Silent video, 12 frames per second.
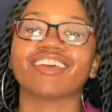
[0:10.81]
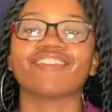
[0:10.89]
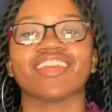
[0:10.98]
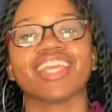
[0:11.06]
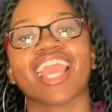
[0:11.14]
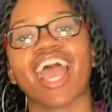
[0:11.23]

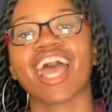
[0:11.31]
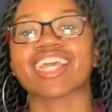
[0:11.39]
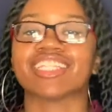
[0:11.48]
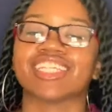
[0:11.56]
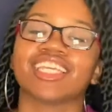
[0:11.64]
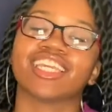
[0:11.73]

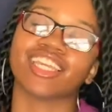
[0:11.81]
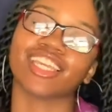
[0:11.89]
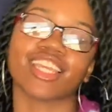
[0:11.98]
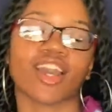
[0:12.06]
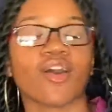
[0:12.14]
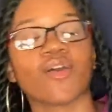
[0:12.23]

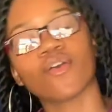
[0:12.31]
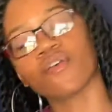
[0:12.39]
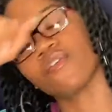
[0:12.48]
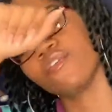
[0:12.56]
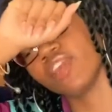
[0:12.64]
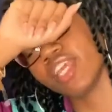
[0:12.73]
V-I-D-E-O
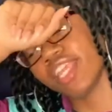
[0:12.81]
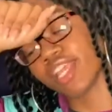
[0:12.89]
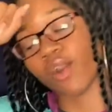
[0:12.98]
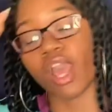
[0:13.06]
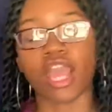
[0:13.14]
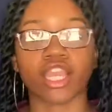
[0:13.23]

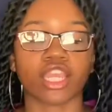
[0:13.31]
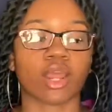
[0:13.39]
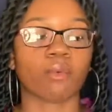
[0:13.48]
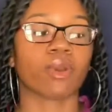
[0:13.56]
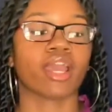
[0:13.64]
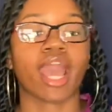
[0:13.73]
video. You know
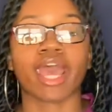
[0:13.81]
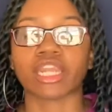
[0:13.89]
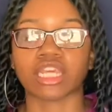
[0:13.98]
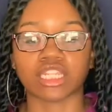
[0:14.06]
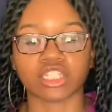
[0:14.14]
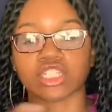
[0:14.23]
what? I
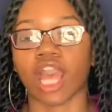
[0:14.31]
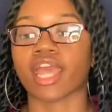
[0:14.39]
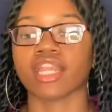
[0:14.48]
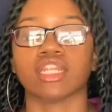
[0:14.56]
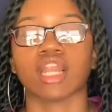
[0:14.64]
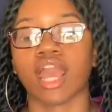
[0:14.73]
need to I
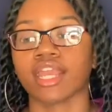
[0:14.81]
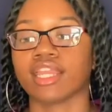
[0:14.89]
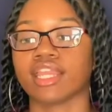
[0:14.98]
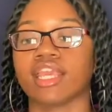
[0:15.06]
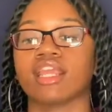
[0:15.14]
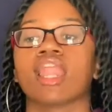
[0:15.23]
need I need
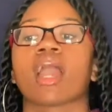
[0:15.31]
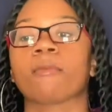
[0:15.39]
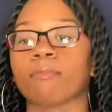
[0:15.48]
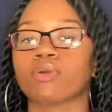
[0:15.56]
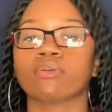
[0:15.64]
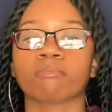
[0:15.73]
to get like a
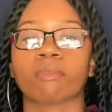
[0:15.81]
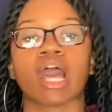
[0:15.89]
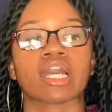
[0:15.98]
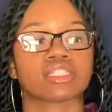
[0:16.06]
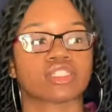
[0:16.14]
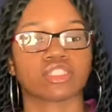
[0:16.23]
boom
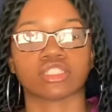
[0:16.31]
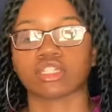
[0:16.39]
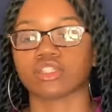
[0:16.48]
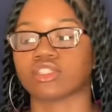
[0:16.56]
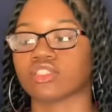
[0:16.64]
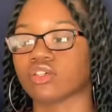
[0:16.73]
box or,
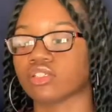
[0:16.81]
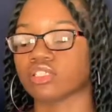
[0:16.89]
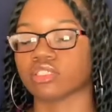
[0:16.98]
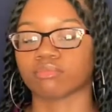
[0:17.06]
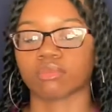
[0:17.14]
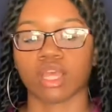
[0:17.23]
or, or
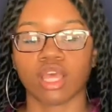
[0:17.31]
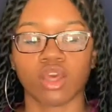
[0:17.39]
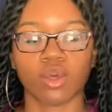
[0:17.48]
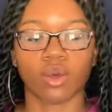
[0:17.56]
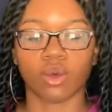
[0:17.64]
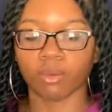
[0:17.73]
some
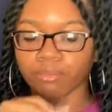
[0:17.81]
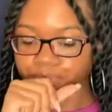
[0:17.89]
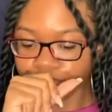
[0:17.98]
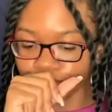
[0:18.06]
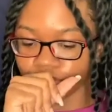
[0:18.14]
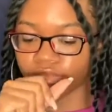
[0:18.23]

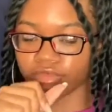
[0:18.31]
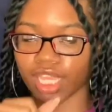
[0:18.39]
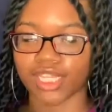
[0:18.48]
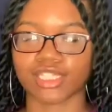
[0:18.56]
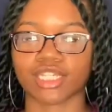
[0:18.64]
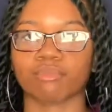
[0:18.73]
I
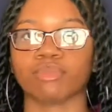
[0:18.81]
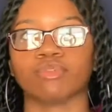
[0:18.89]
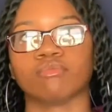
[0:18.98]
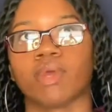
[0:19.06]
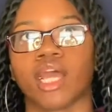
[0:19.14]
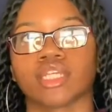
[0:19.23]
said a
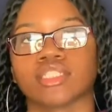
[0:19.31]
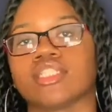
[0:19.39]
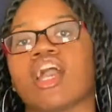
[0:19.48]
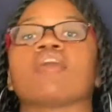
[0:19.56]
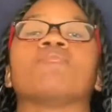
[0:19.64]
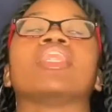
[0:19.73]
boom box.
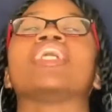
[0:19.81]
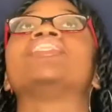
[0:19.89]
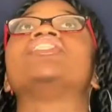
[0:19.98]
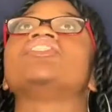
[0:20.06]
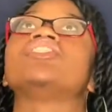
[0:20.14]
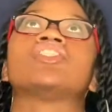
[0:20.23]
Y'all gonna be like,
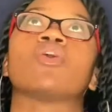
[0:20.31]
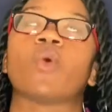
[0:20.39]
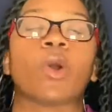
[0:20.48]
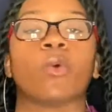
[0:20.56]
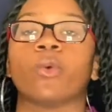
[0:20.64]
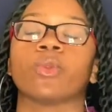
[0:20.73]
she's so
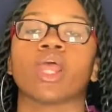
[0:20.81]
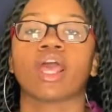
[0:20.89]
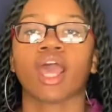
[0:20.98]
old.